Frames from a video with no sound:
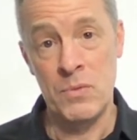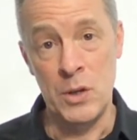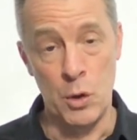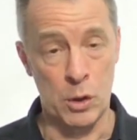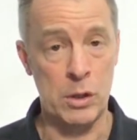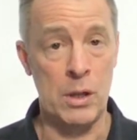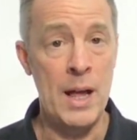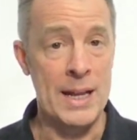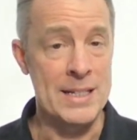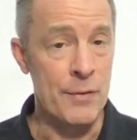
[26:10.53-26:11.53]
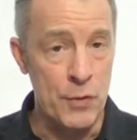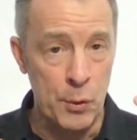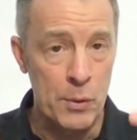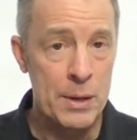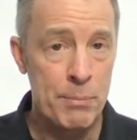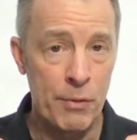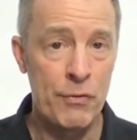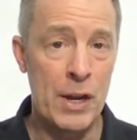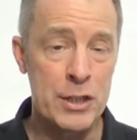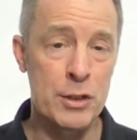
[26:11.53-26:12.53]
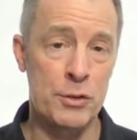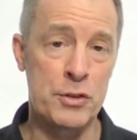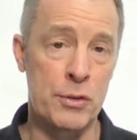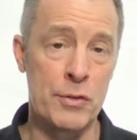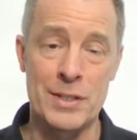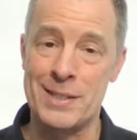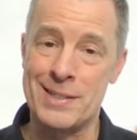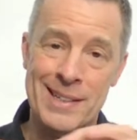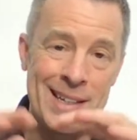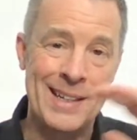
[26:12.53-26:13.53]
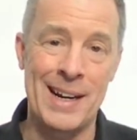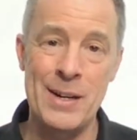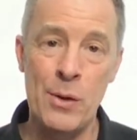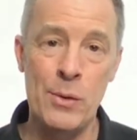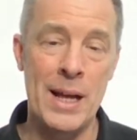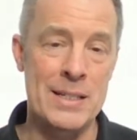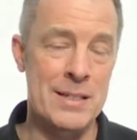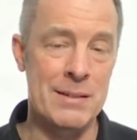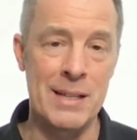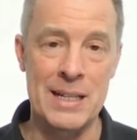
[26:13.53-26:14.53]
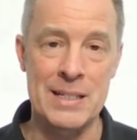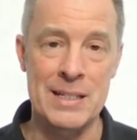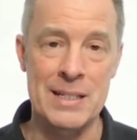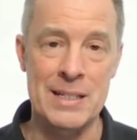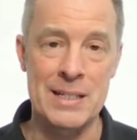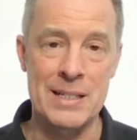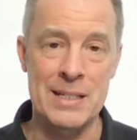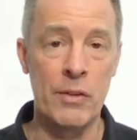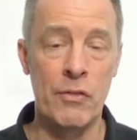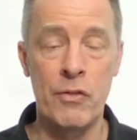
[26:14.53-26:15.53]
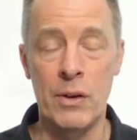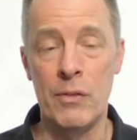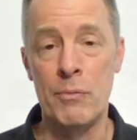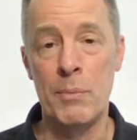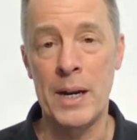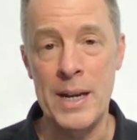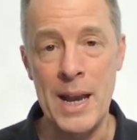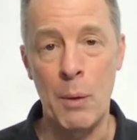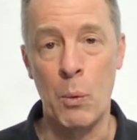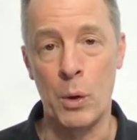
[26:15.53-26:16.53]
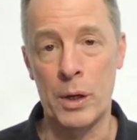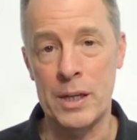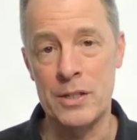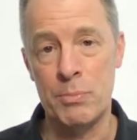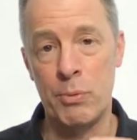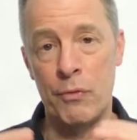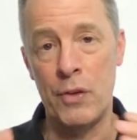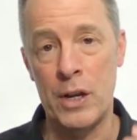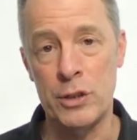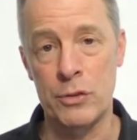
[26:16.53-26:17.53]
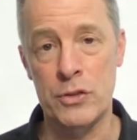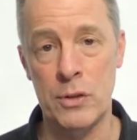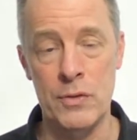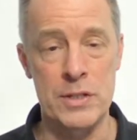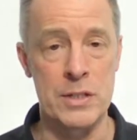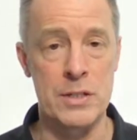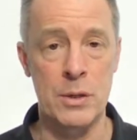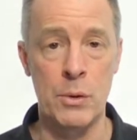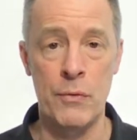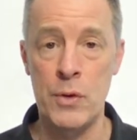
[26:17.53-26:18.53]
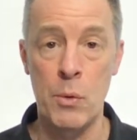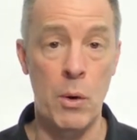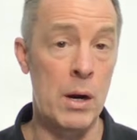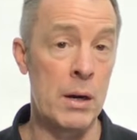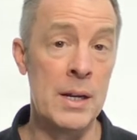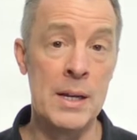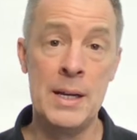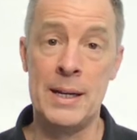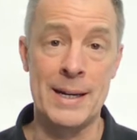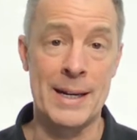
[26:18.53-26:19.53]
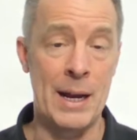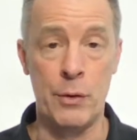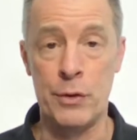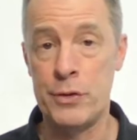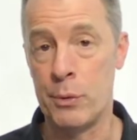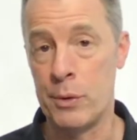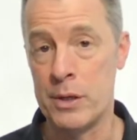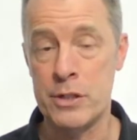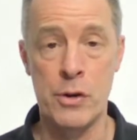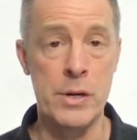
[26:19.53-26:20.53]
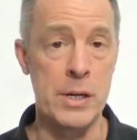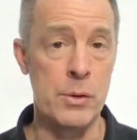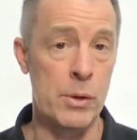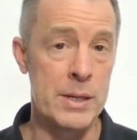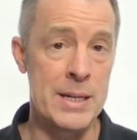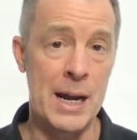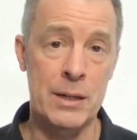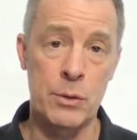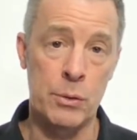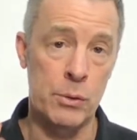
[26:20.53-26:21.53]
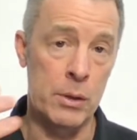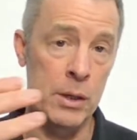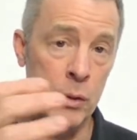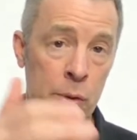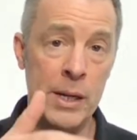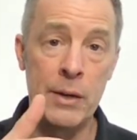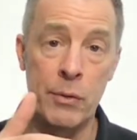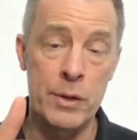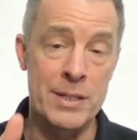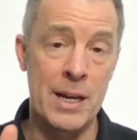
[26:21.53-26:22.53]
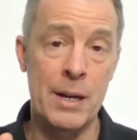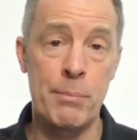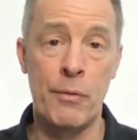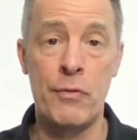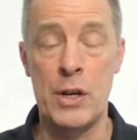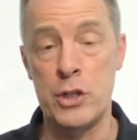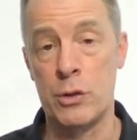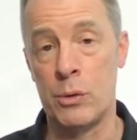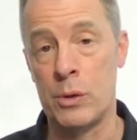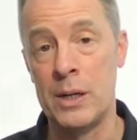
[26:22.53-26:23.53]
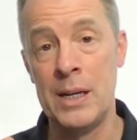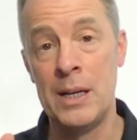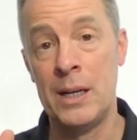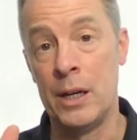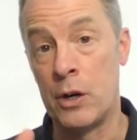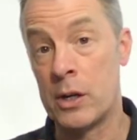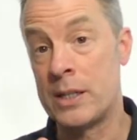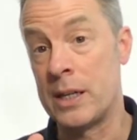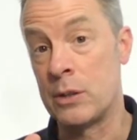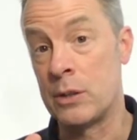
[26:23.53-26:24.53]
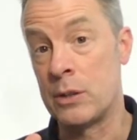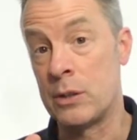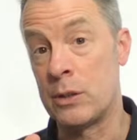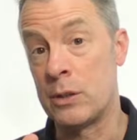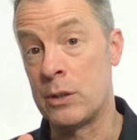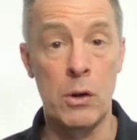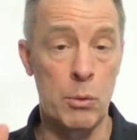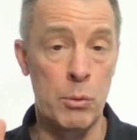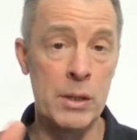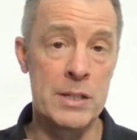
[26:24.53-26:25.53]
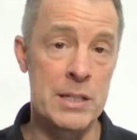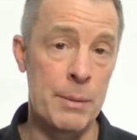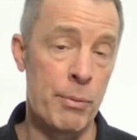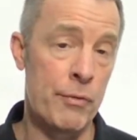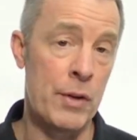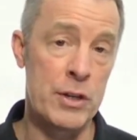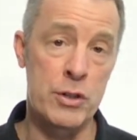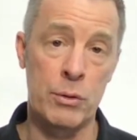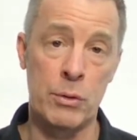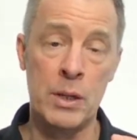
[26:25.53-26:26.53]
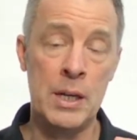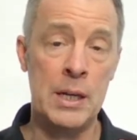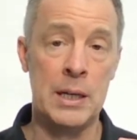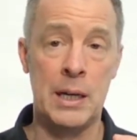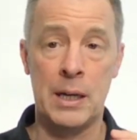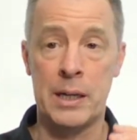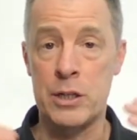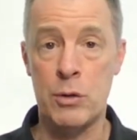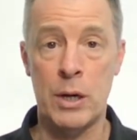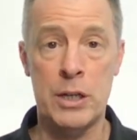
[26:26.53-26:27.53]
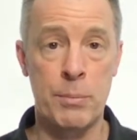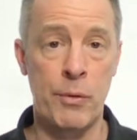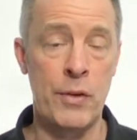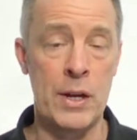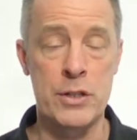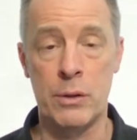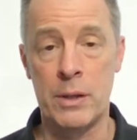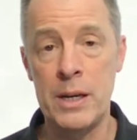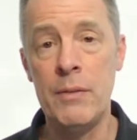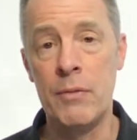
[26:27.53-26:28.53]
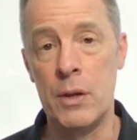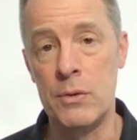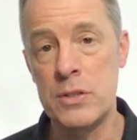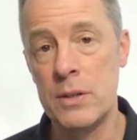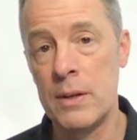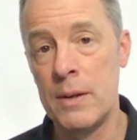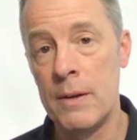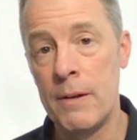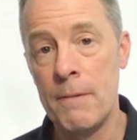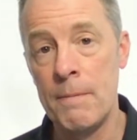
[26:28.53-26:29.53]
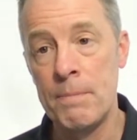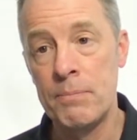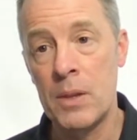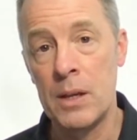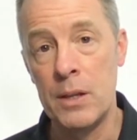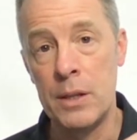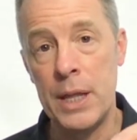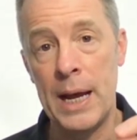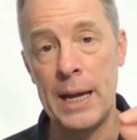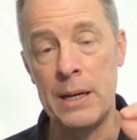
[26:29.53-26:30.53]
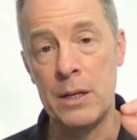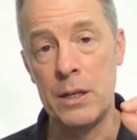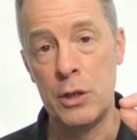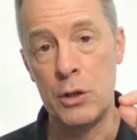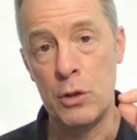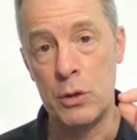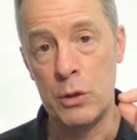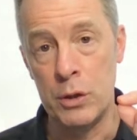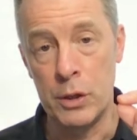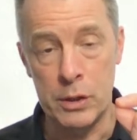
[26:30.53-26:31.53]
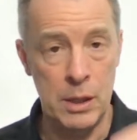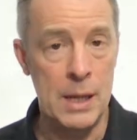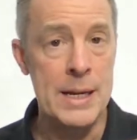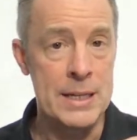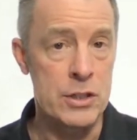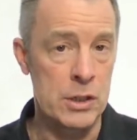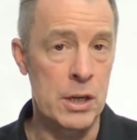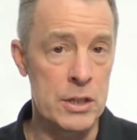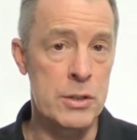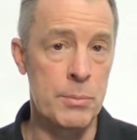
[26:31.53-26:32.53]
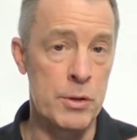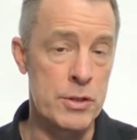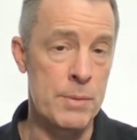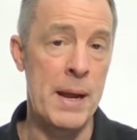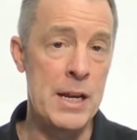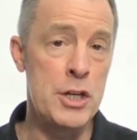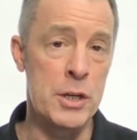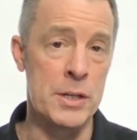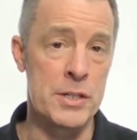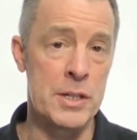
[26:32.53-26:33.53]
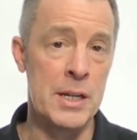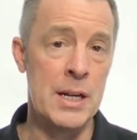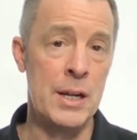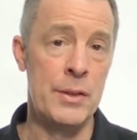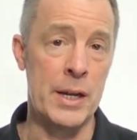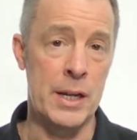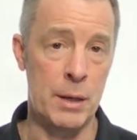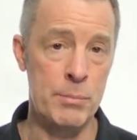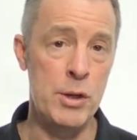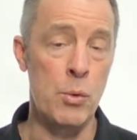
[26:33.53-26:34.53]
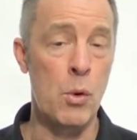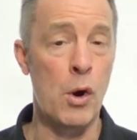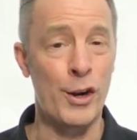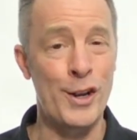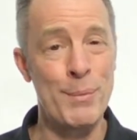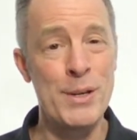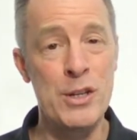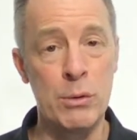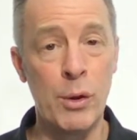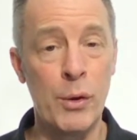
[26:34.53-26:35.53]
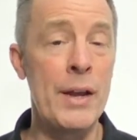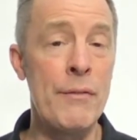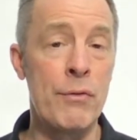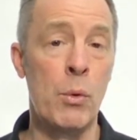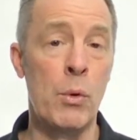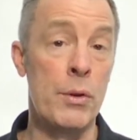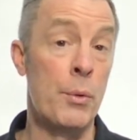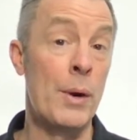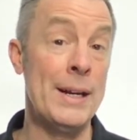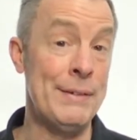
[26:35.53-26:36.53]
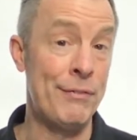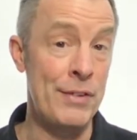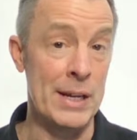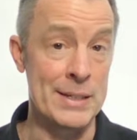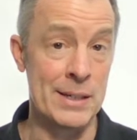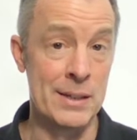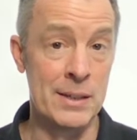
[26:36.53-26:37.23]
your clients, if you're in professional services, and again, I know that's the majority of my network is professional services. So if you are an accountant or an attorney or a doctor or a creative or design professional or an architect or an engineer or a real estate professional, construction professional, any of those, that the clients, the customers, the patients that come to you are coming to you looking for the right fit.